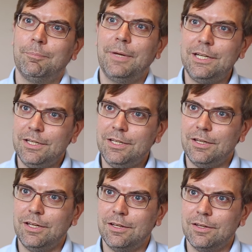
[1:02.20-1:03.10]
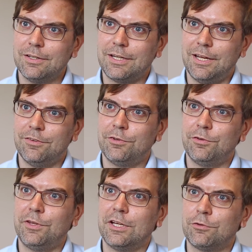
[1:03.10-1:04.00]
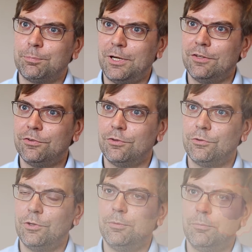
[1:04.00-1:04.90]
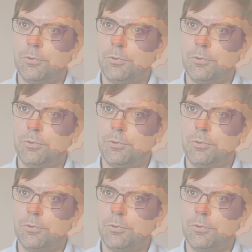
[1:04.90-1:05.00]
Many cancers express certain